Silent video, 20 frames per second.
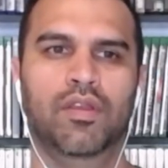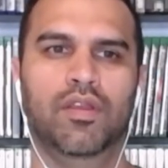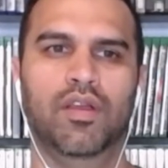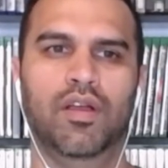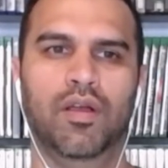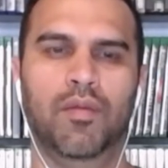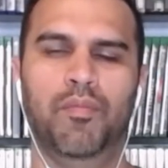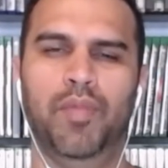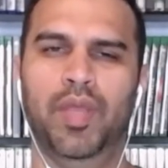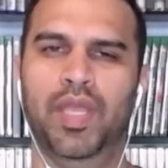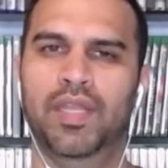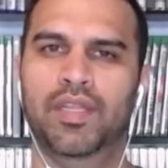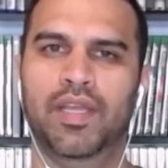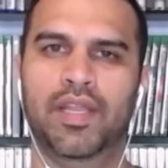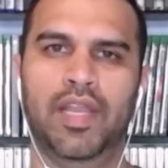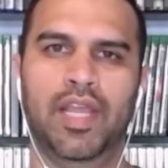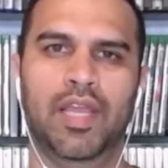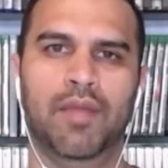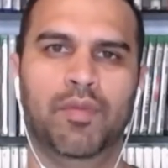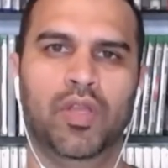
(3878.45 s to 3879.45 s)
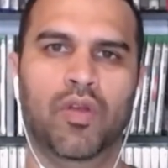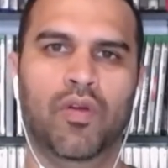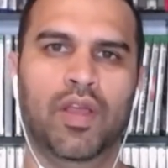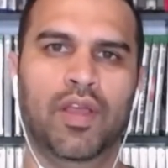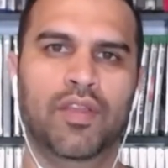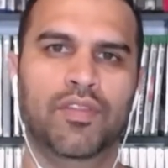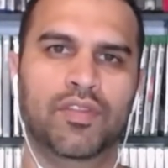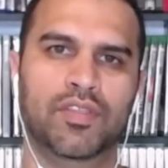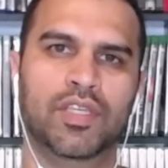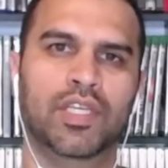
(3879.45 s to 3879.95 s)
Bandai Namco
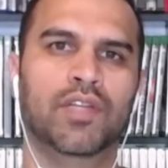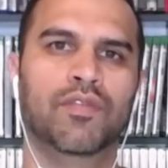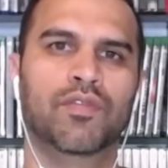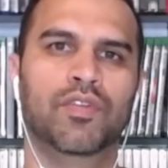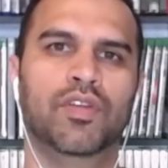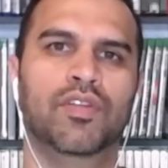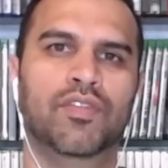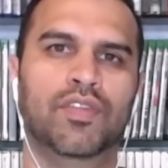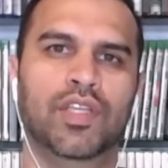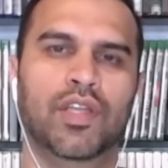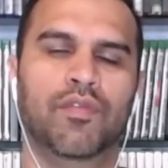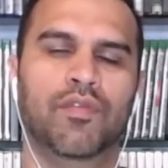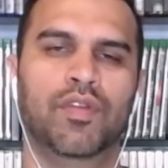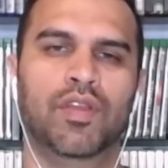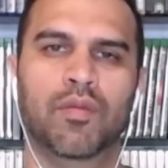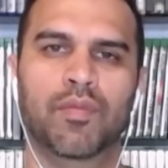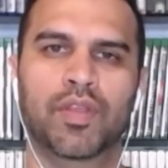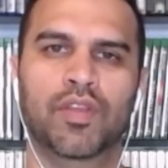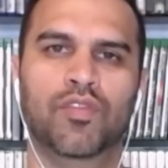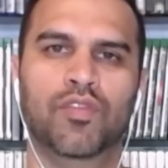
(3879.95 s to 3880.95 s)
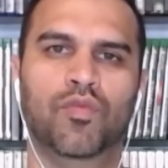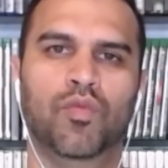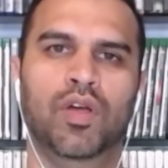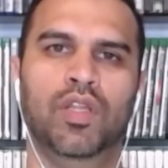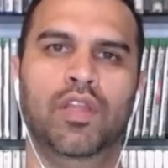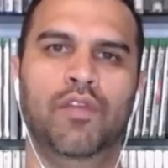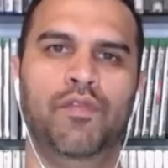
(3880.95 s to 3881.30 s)
has a ton of good stuff coming as well